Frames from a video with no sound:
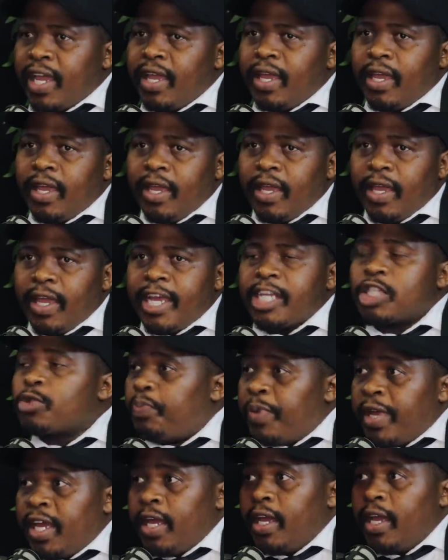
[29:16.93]
uh,
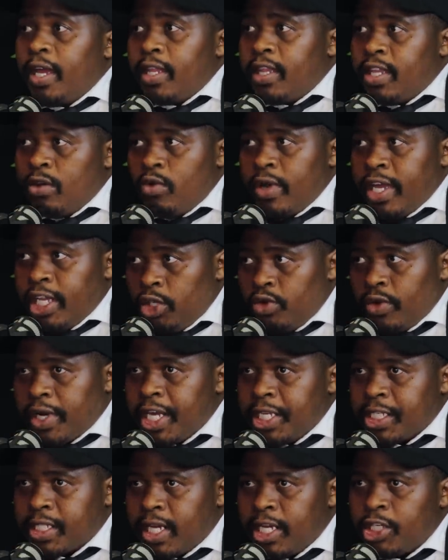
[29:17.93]
as per the way you
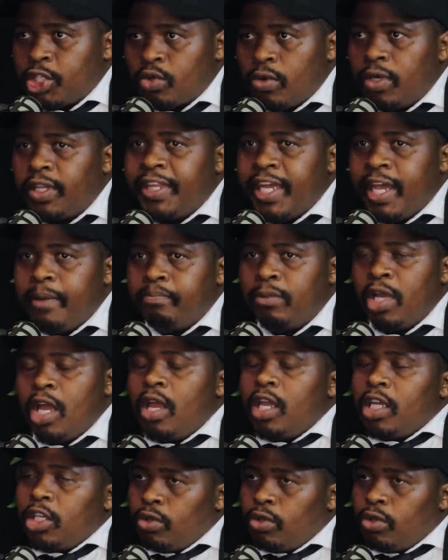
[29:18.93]
can schedule them.